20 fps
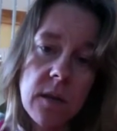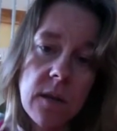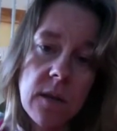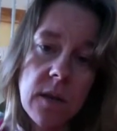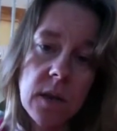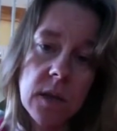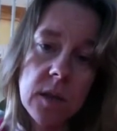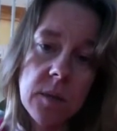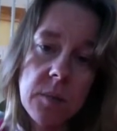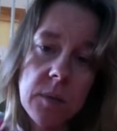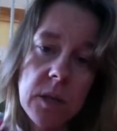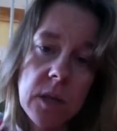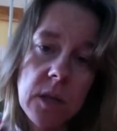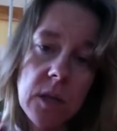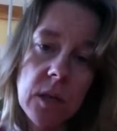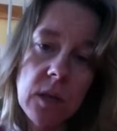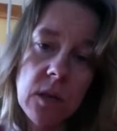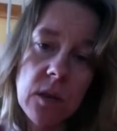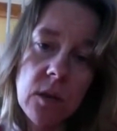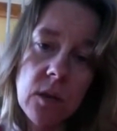this
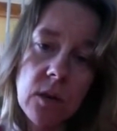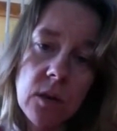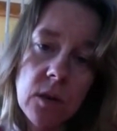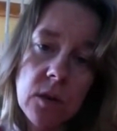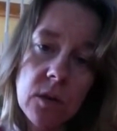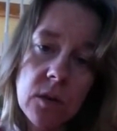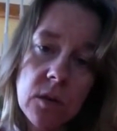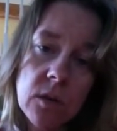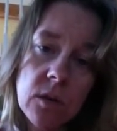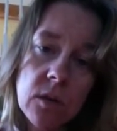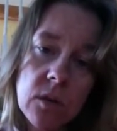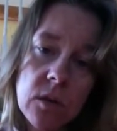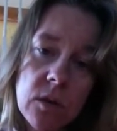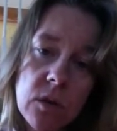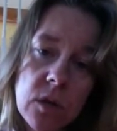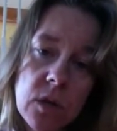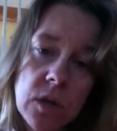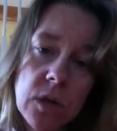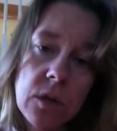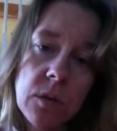particular
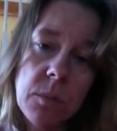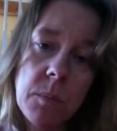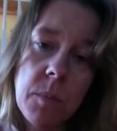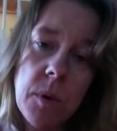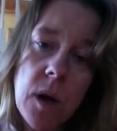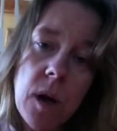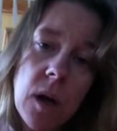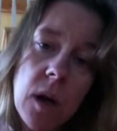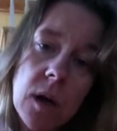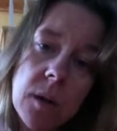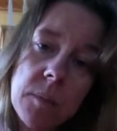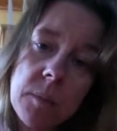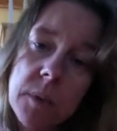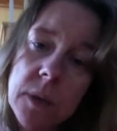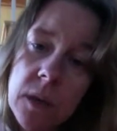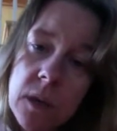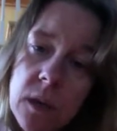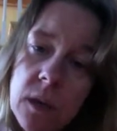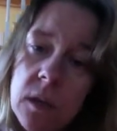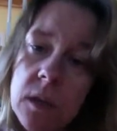spot
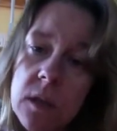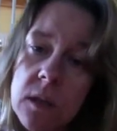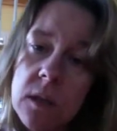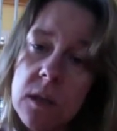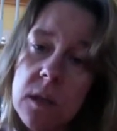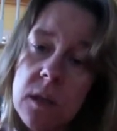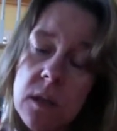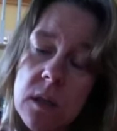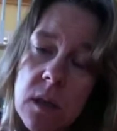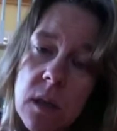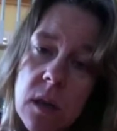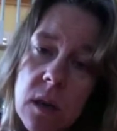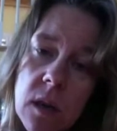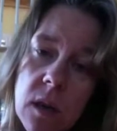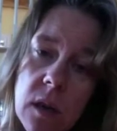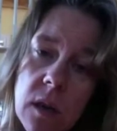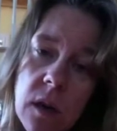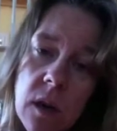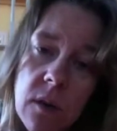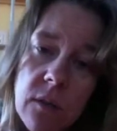because
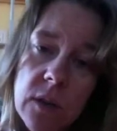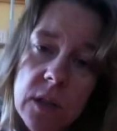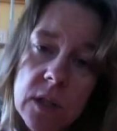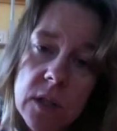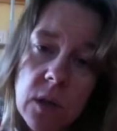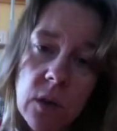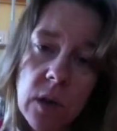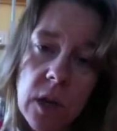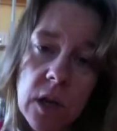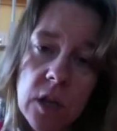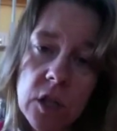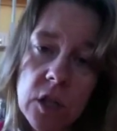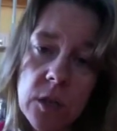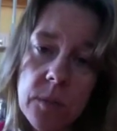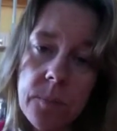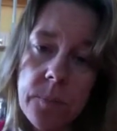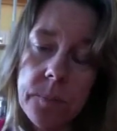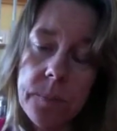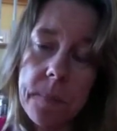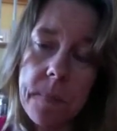of its
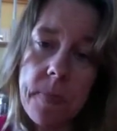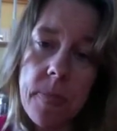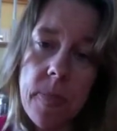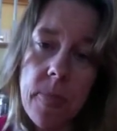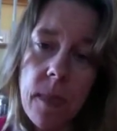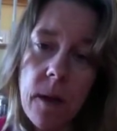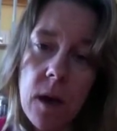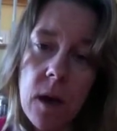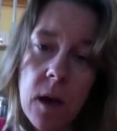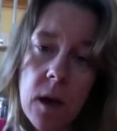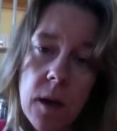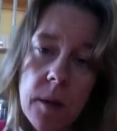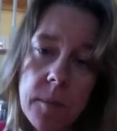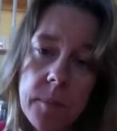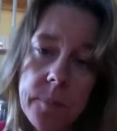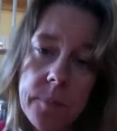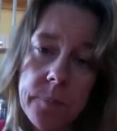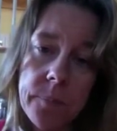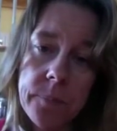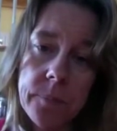location,
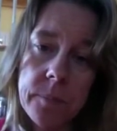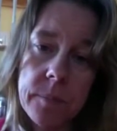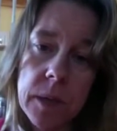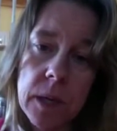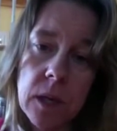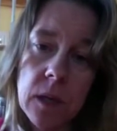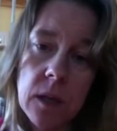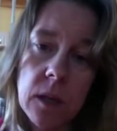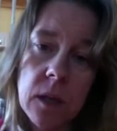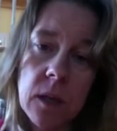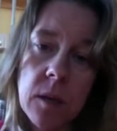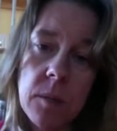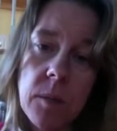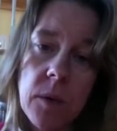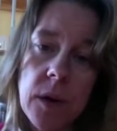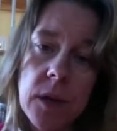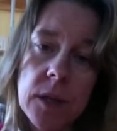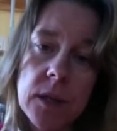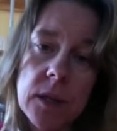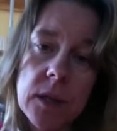being the
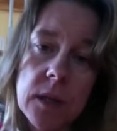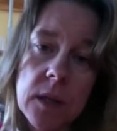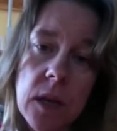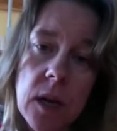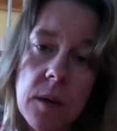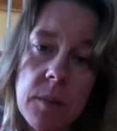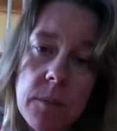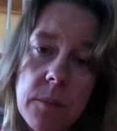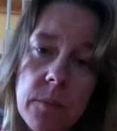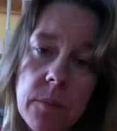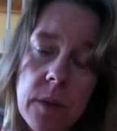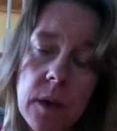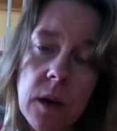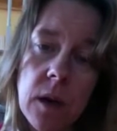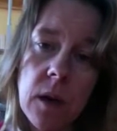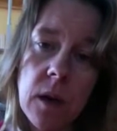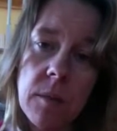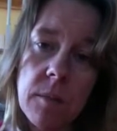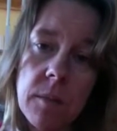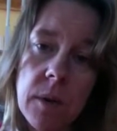brain stem.
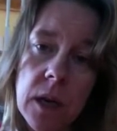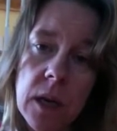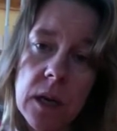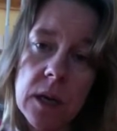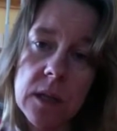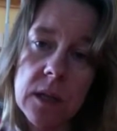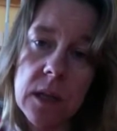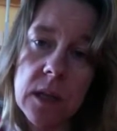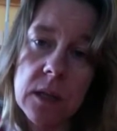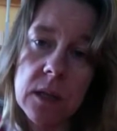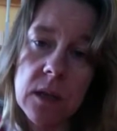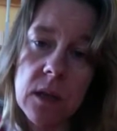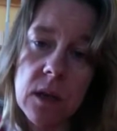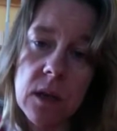I guess that's